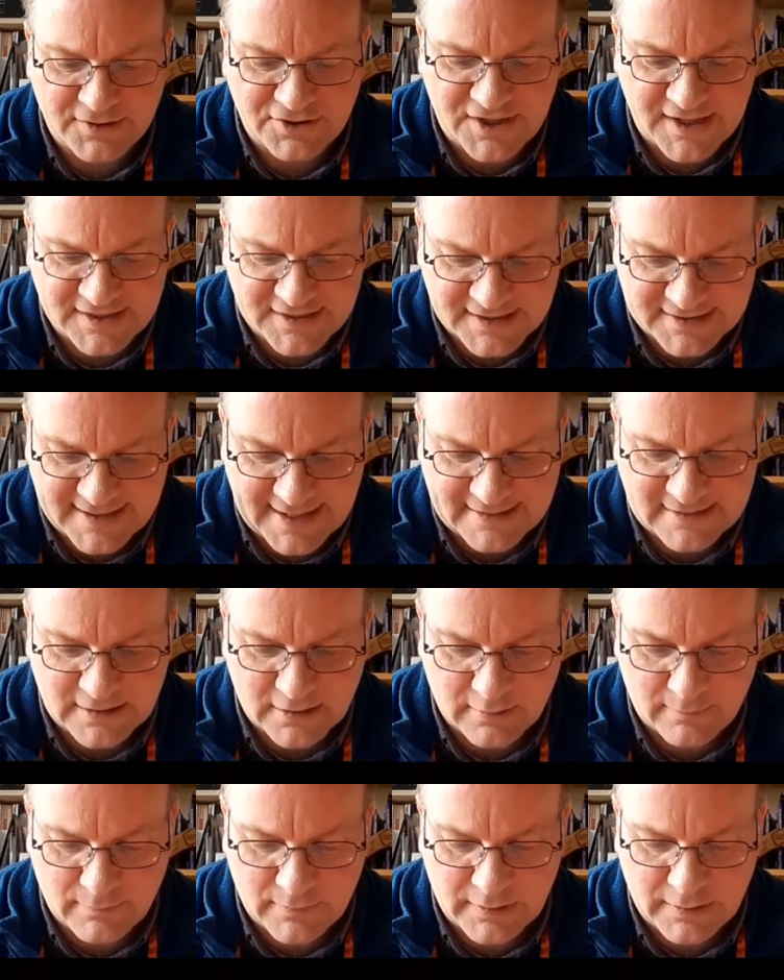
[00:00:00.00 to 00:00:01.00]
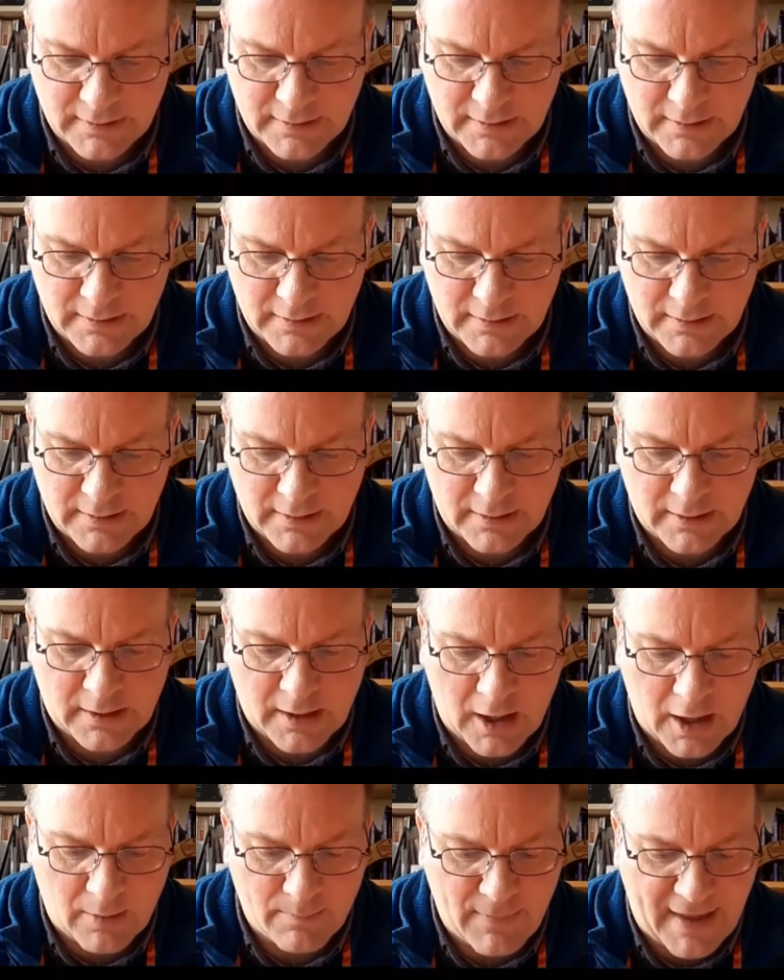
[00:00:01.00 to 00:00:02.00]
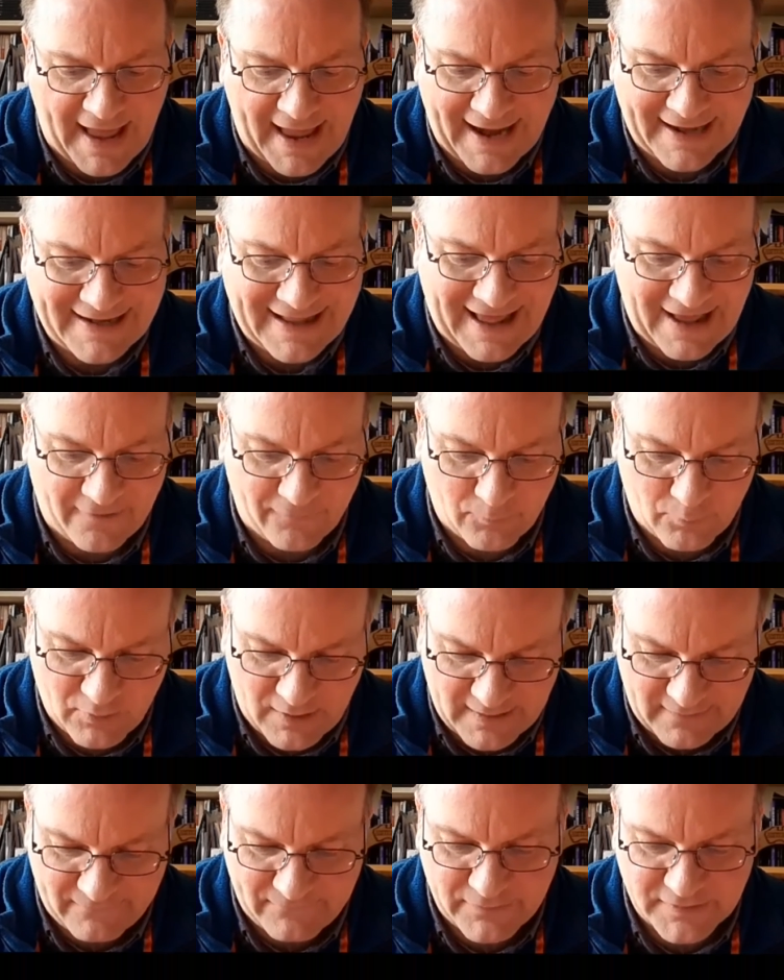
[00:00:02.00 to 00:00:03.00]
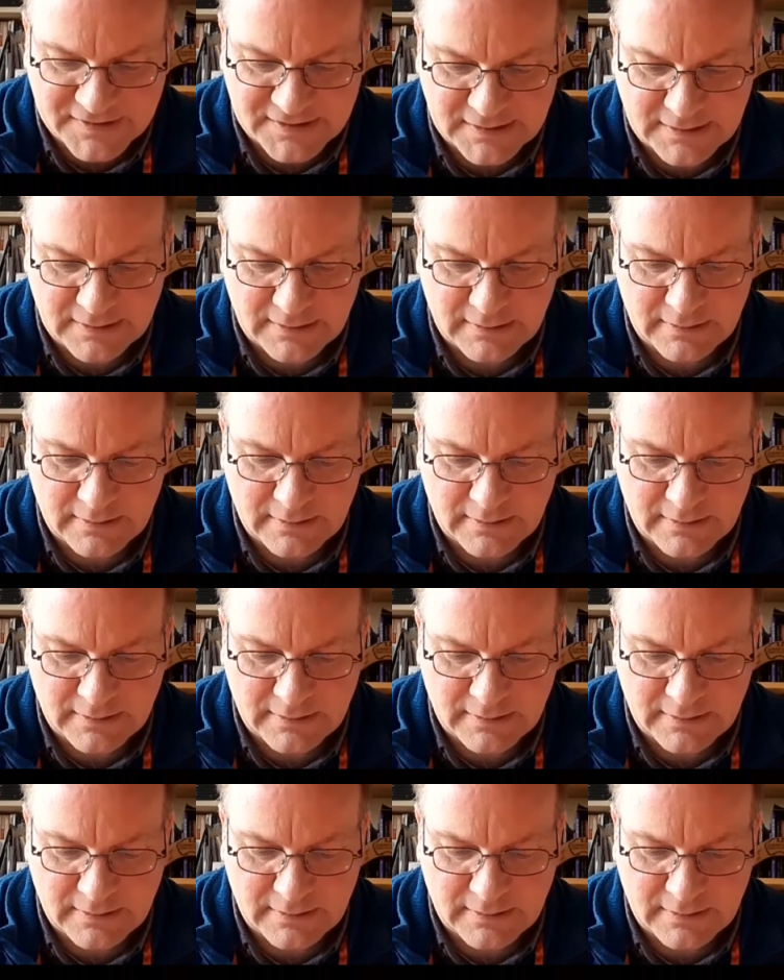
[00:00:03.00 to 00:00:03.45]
Jesus said to them, "Come and have breakfast."